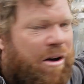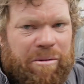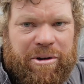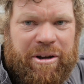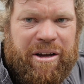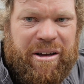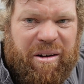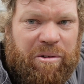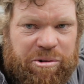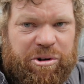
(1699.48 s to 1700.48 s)

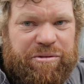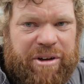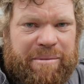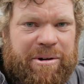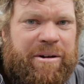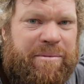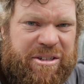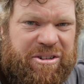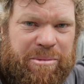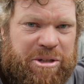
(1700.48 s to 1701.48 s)
I'll do it off camera.
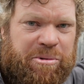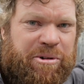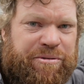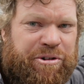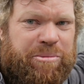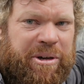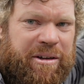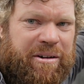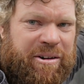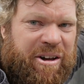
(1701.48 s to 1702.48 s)
There's not much point filming
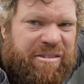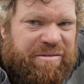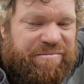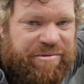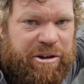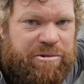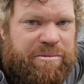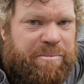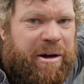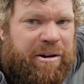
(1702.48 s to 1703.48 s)
it, I don't feel,
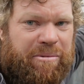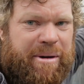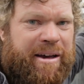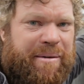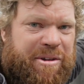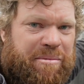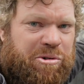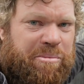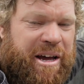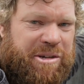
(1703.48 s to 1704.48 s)
but I'll make up some
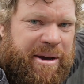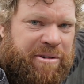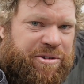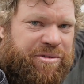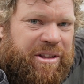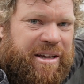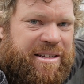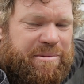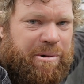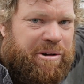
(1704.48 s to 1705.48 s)
little patch panels for
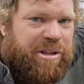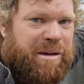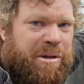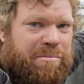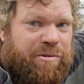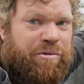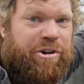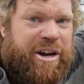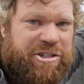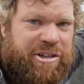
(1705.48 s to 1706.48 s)
these and weld them in
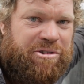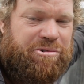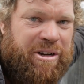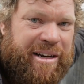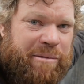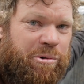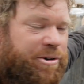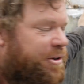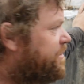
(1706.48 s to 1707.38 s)
before I actually do the lead work.